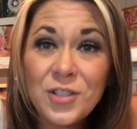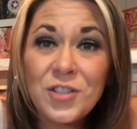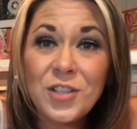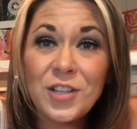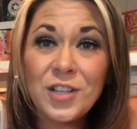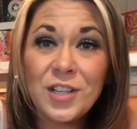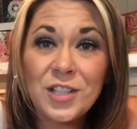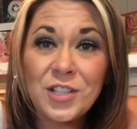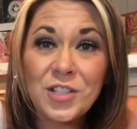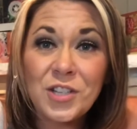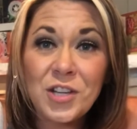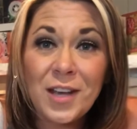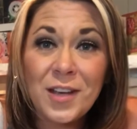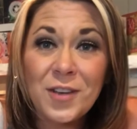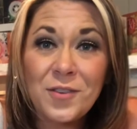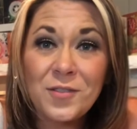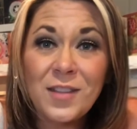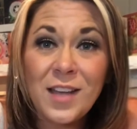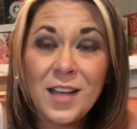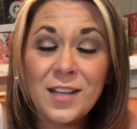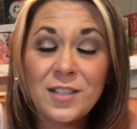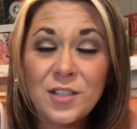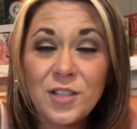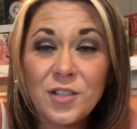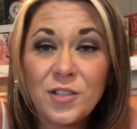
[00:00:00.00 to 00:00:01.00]
you to check out
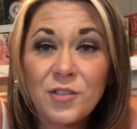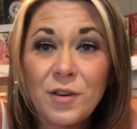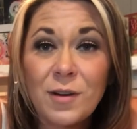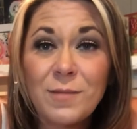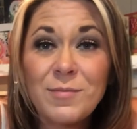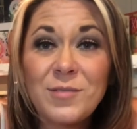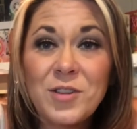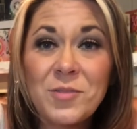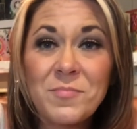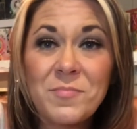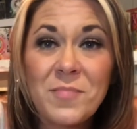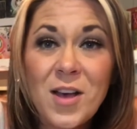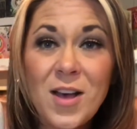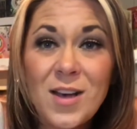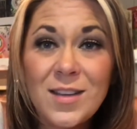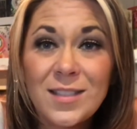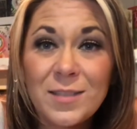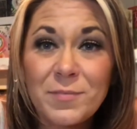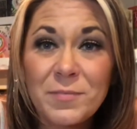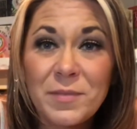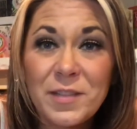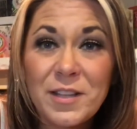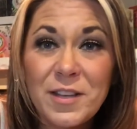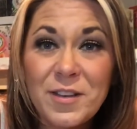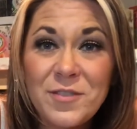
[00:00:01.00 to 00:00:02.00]
that description box
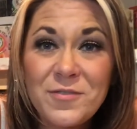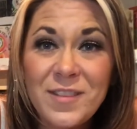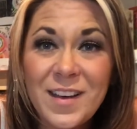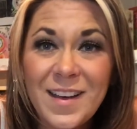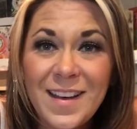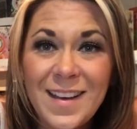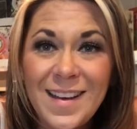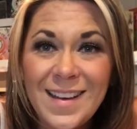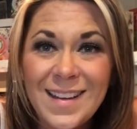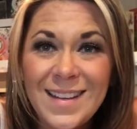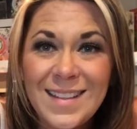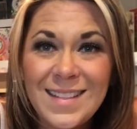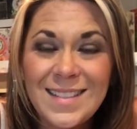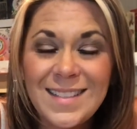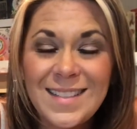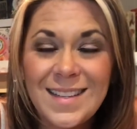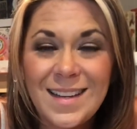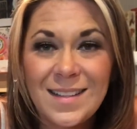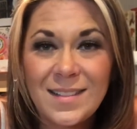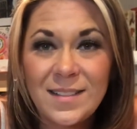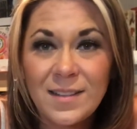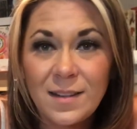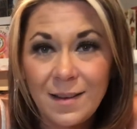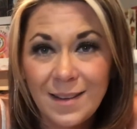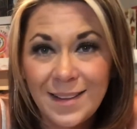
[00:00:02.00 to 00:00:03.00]
below, guys.
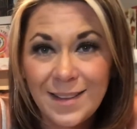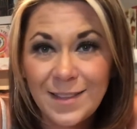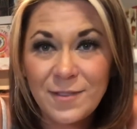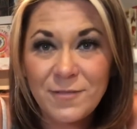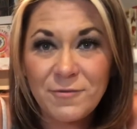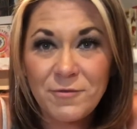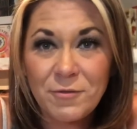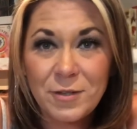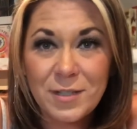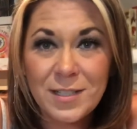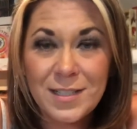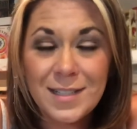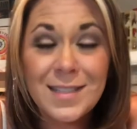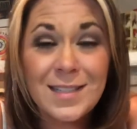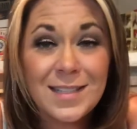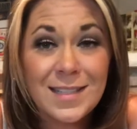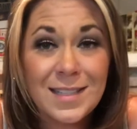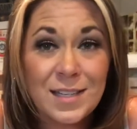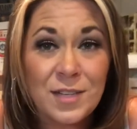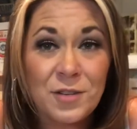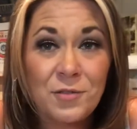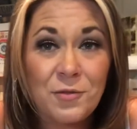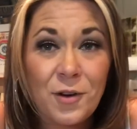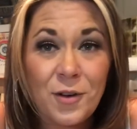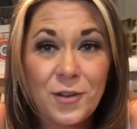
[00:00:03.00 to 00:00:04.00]
And I look forward to
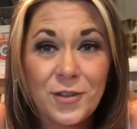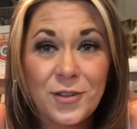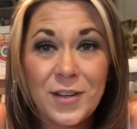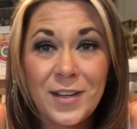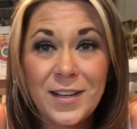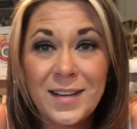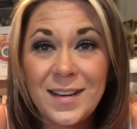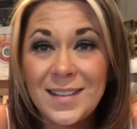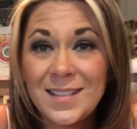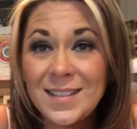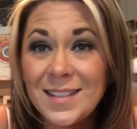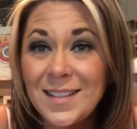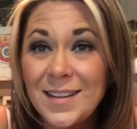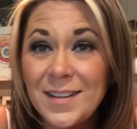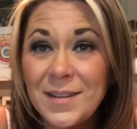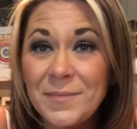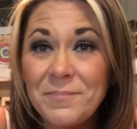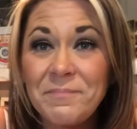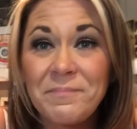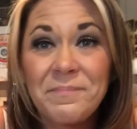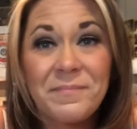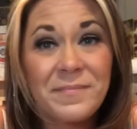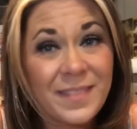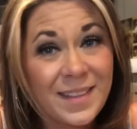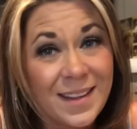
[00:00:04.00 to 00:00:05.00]
seeing you all again next time.
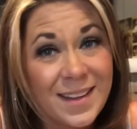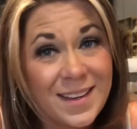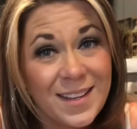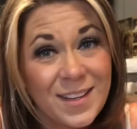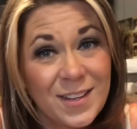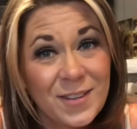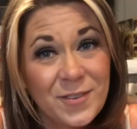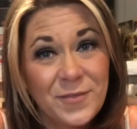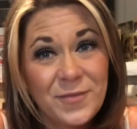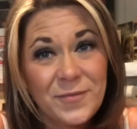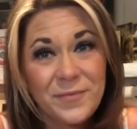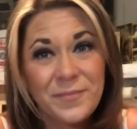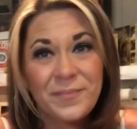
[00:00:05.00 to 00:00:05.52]
Thank you.